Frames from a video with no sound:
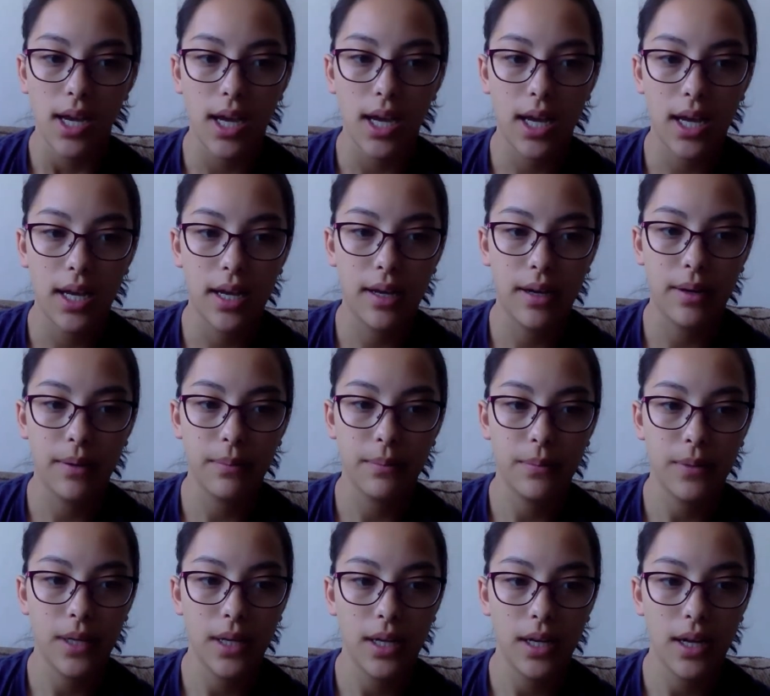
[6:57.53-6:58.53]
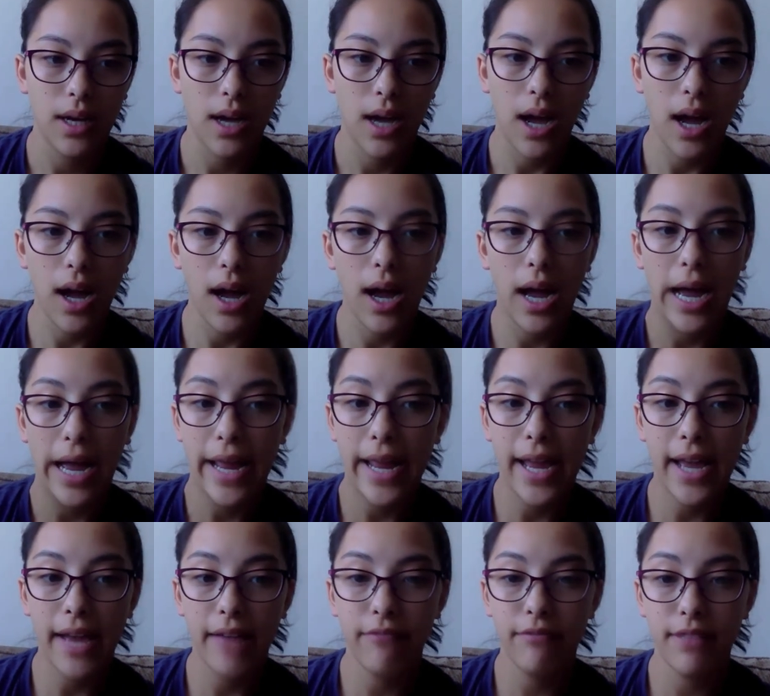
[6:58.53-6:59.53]
I
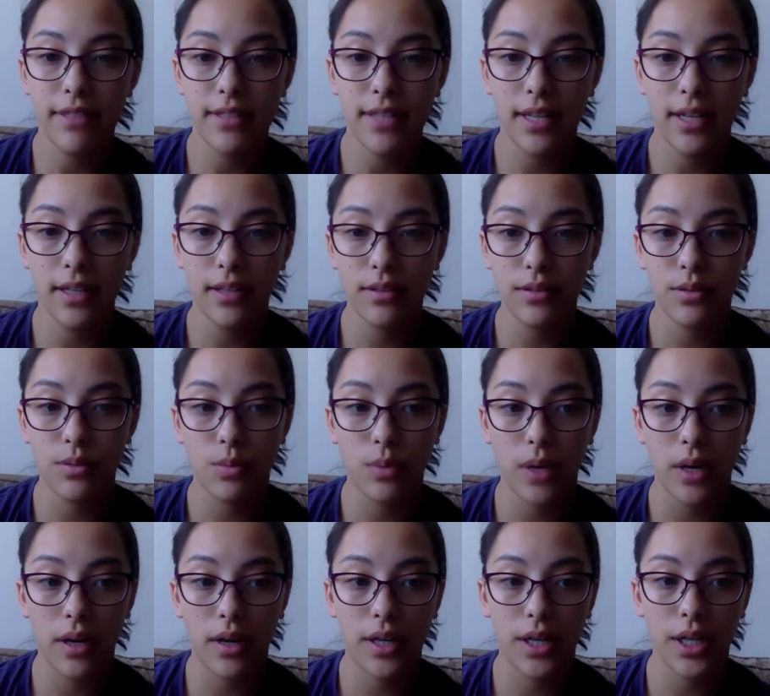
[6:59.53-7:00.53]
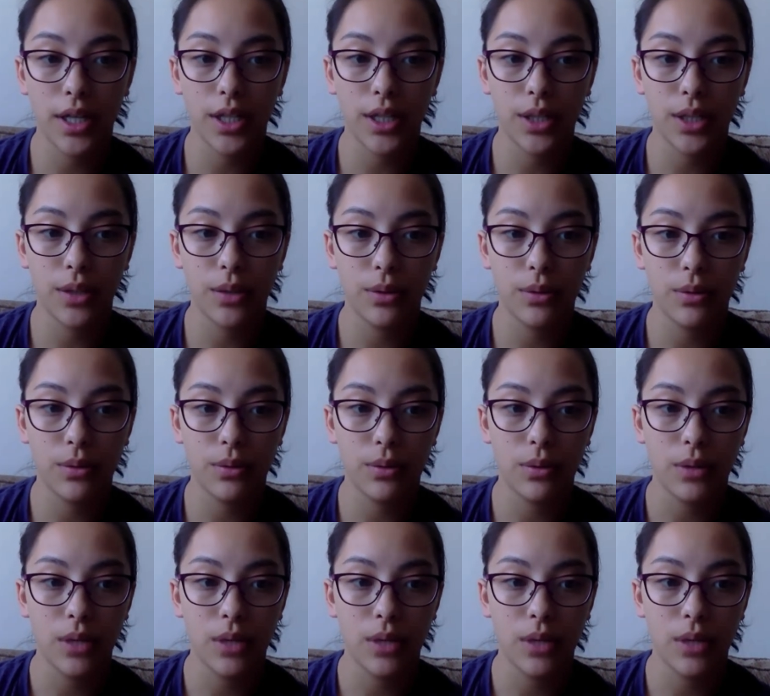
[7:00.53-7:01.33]
have the settings where you